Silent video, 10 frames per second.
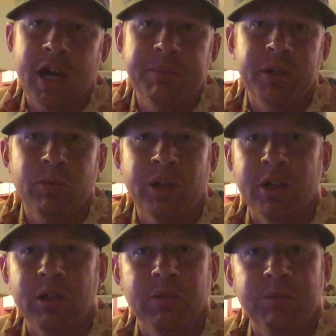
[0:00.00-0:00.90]
happened to
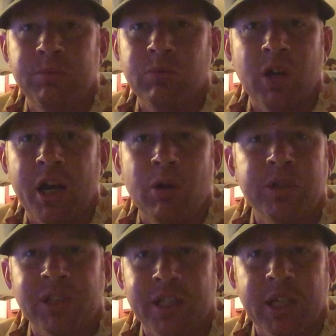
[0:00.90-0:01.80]
where I
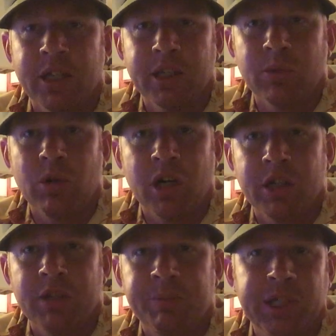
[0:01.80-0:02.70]
always like getting in the
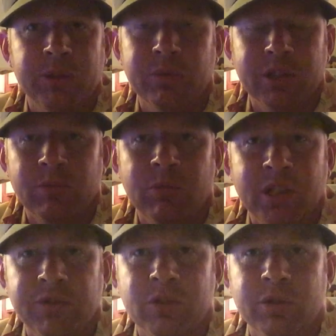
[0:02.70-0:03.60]
water because we
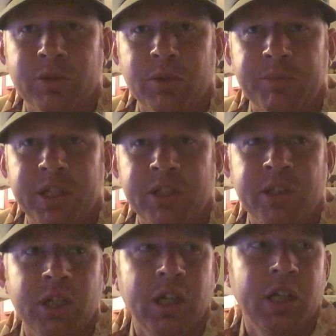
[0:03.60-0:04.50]
live close to a
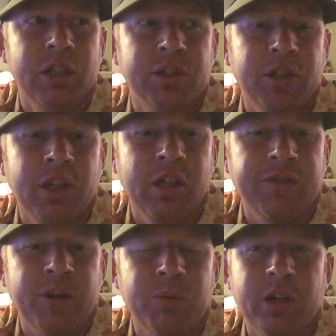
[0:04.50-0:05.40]
beach. And
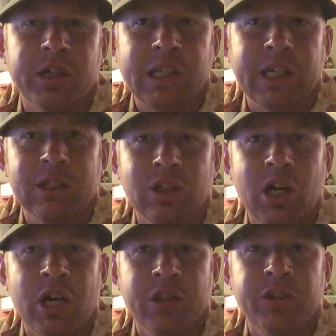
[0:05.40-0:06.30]
if I'm wearing like
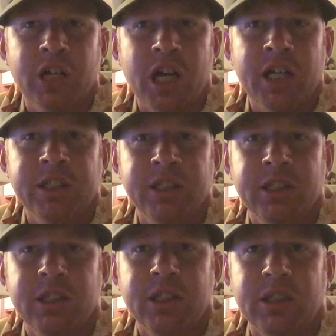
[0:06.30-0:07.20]
cloth or cotton